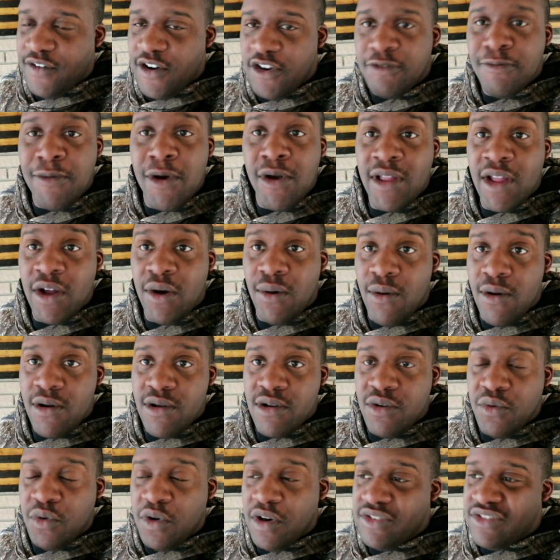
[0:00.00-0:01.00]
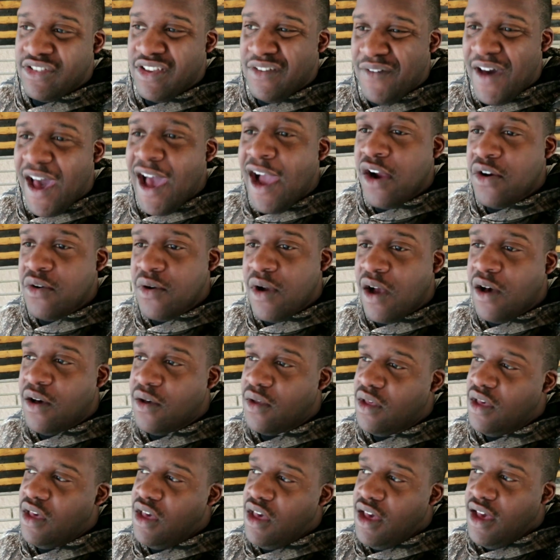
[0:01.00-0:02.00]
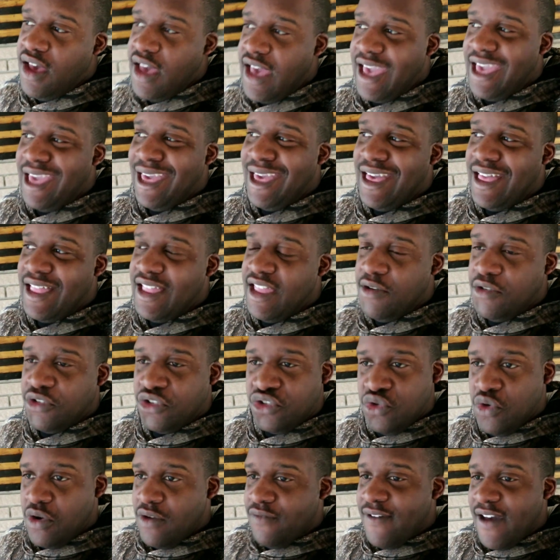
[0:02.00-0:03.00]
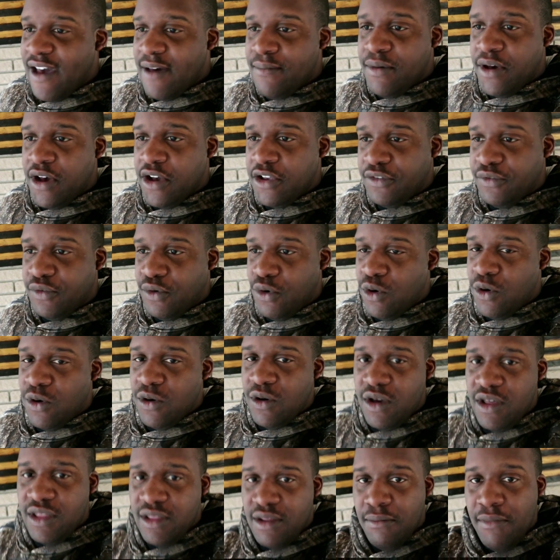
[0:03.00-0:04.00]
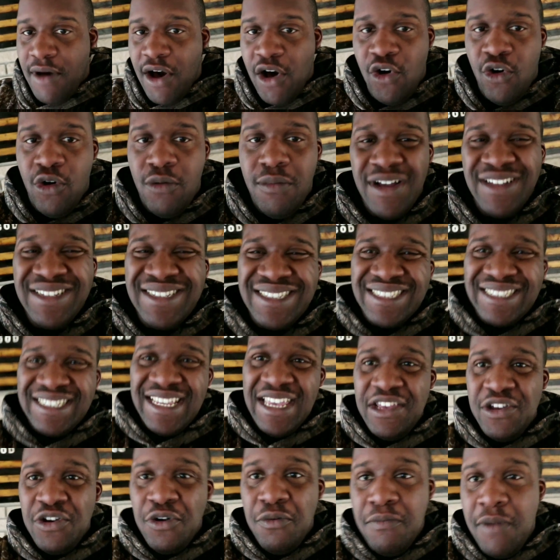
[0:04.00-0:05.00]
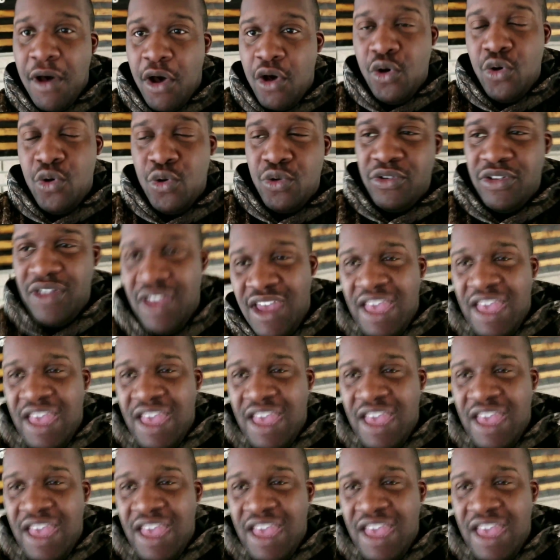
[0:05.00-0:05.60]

first mold I ordered was a BioCrawl and it was 25 bucks for the mold, but it's a single mold.